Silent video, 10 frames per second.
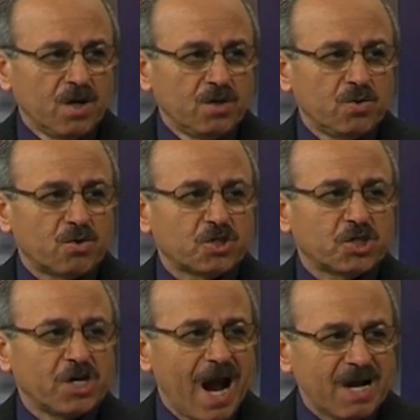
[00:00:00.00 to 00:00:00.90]
you're
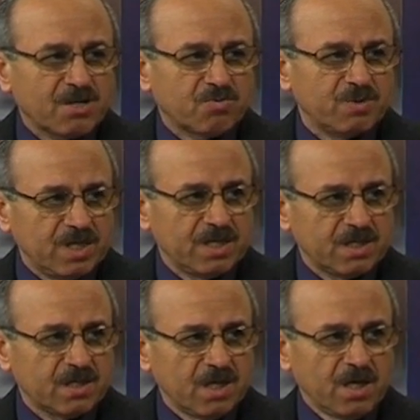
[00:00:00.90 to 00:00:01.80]

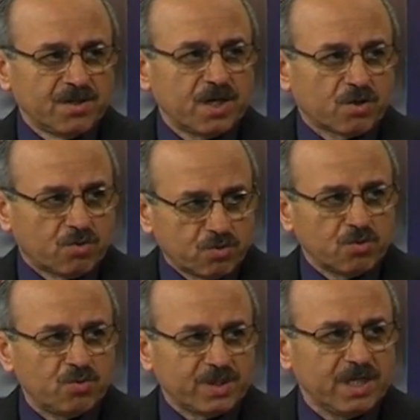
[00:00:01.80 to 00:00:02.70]
shattering the
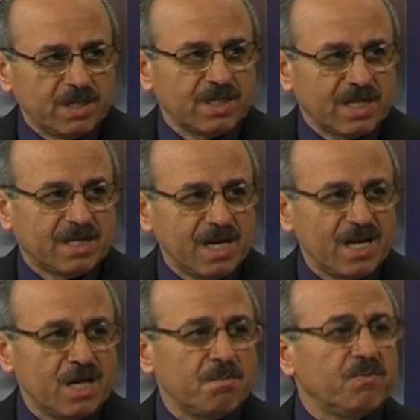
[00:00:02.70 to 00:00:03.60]
cruelty in that
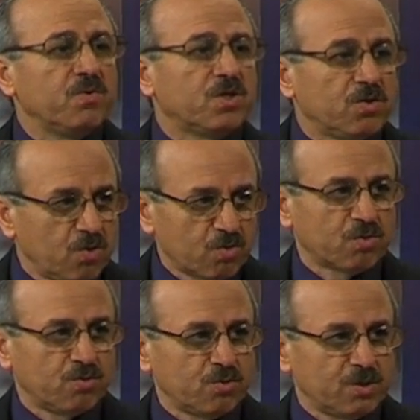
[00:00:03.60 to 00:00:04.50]
enemy with your
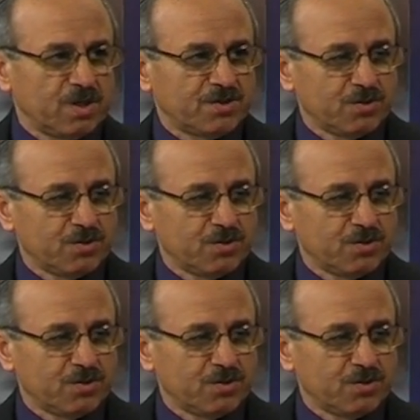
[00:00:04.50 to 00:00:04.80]
goodness.